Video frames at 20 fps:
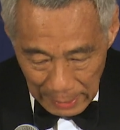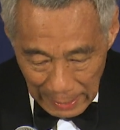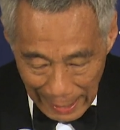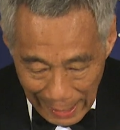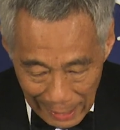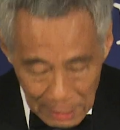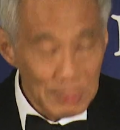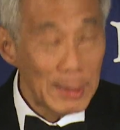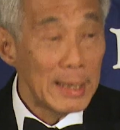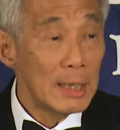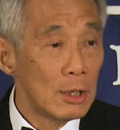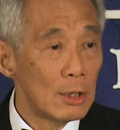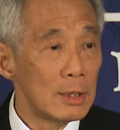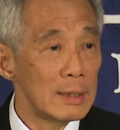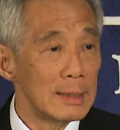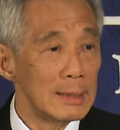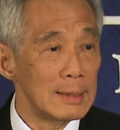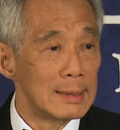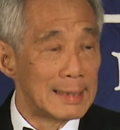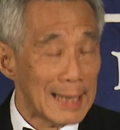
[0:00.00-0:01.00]
Had we
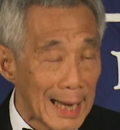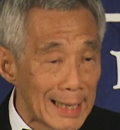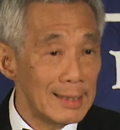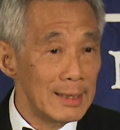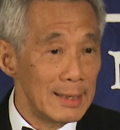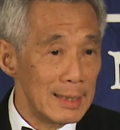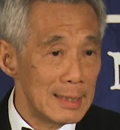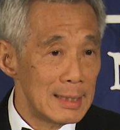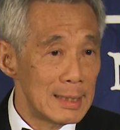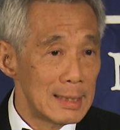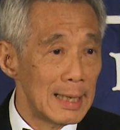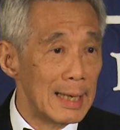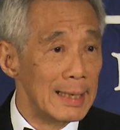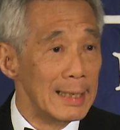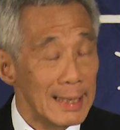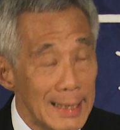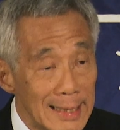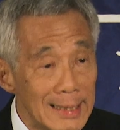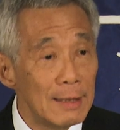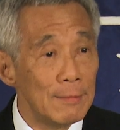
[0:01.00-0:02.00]
not done this and
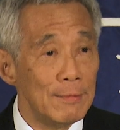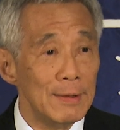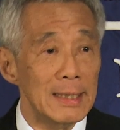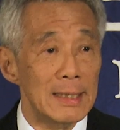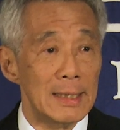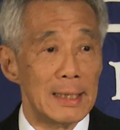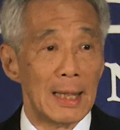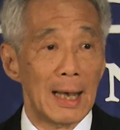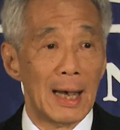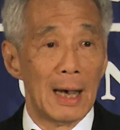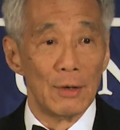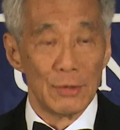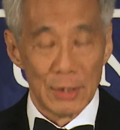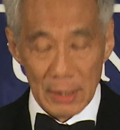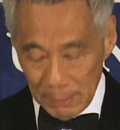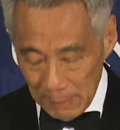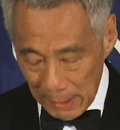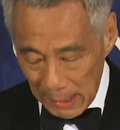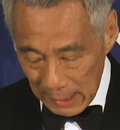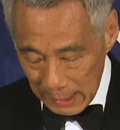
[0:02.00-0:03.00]
intervened in the
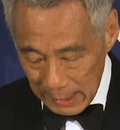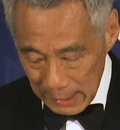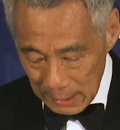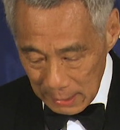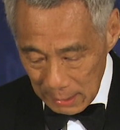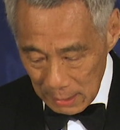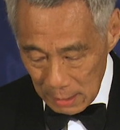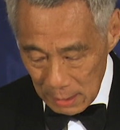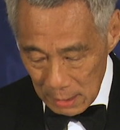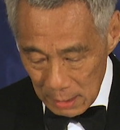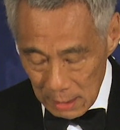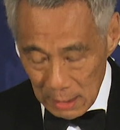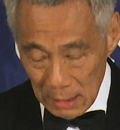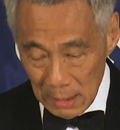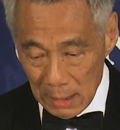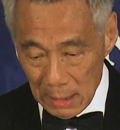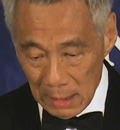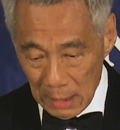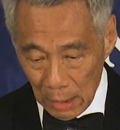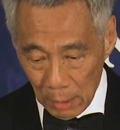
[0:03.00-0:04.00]
housing market,
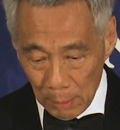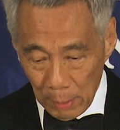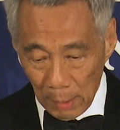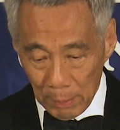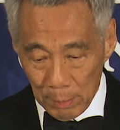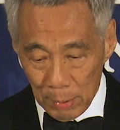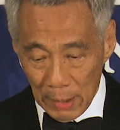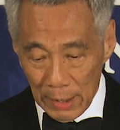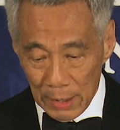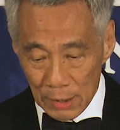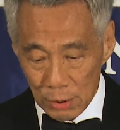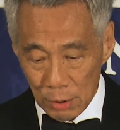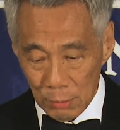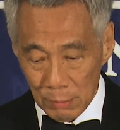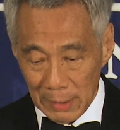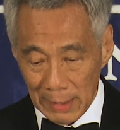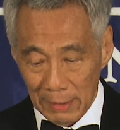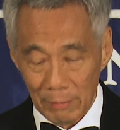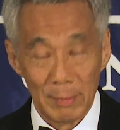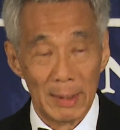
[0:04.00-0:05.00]
our population
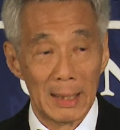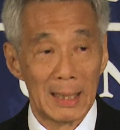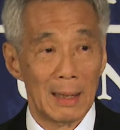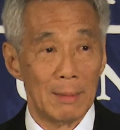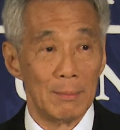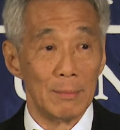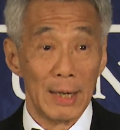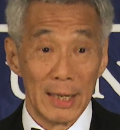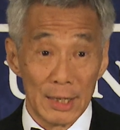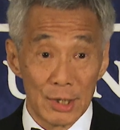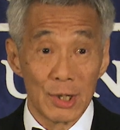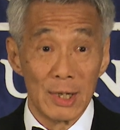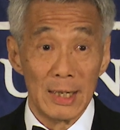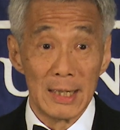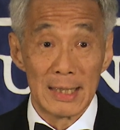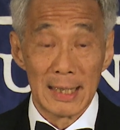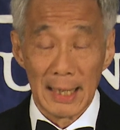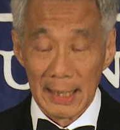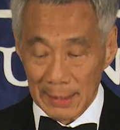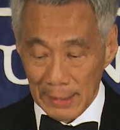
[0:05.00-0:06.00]
would have become racially
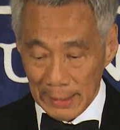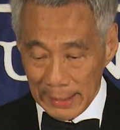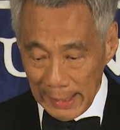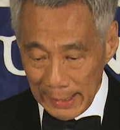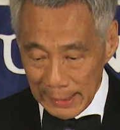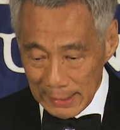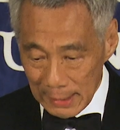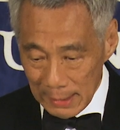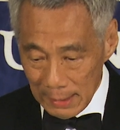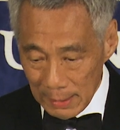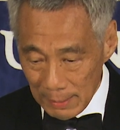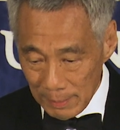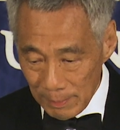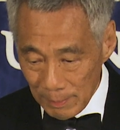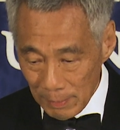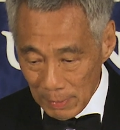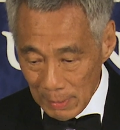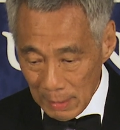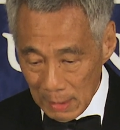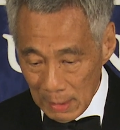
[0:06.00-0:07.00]
segregated,
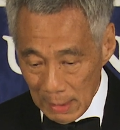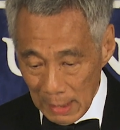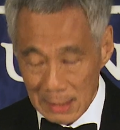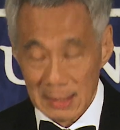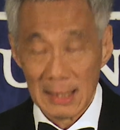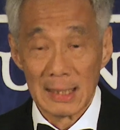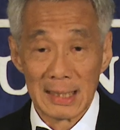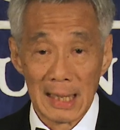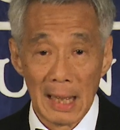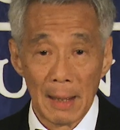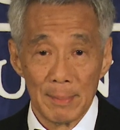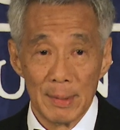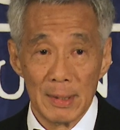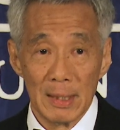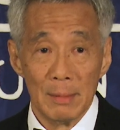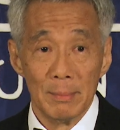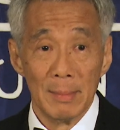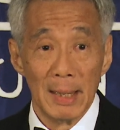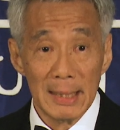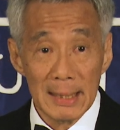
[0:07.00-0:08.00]
as has
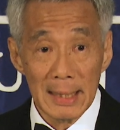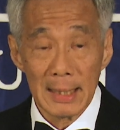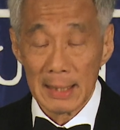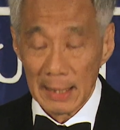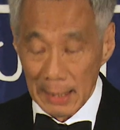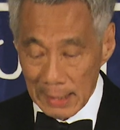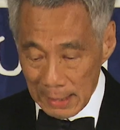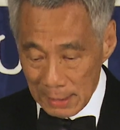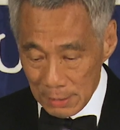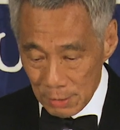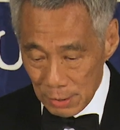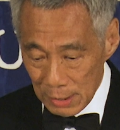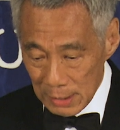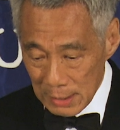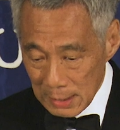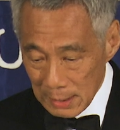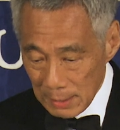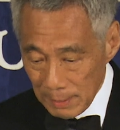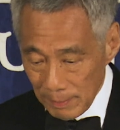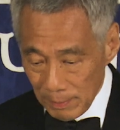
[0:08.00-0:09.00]
happened in many other
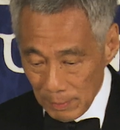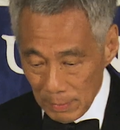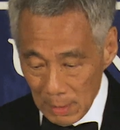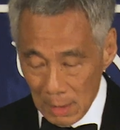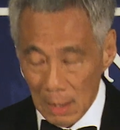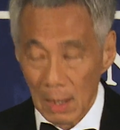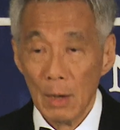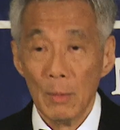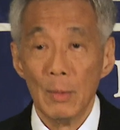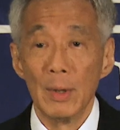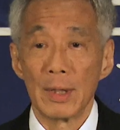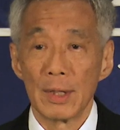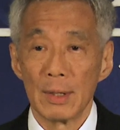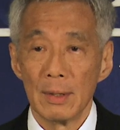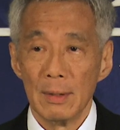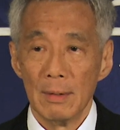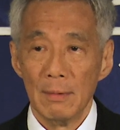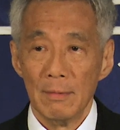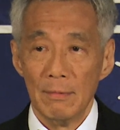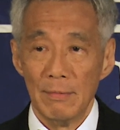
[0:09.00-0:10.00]
countries, with
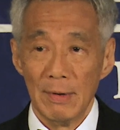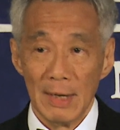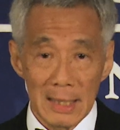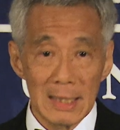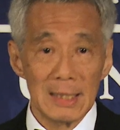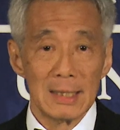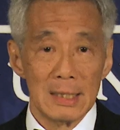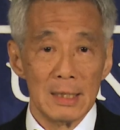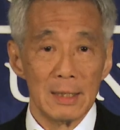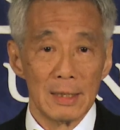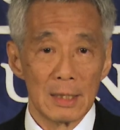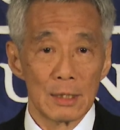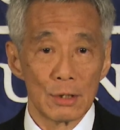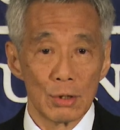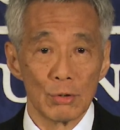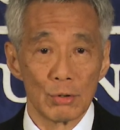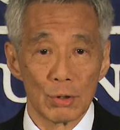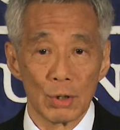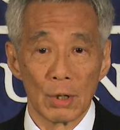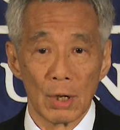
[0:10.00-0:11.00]
very serious
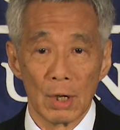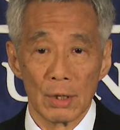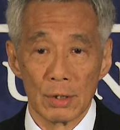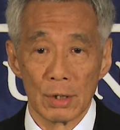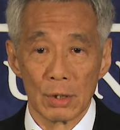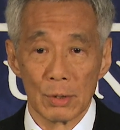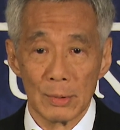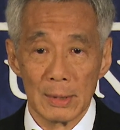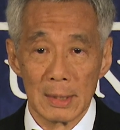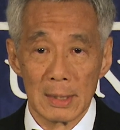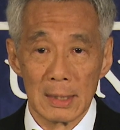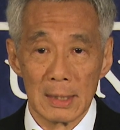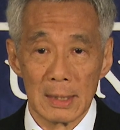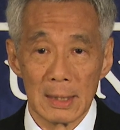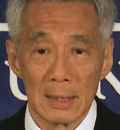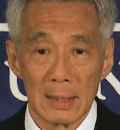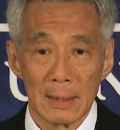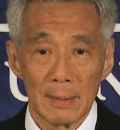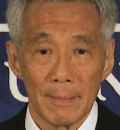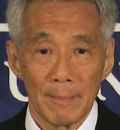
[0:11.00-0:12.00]
social
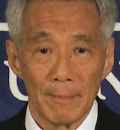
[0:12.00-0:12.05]
consequences.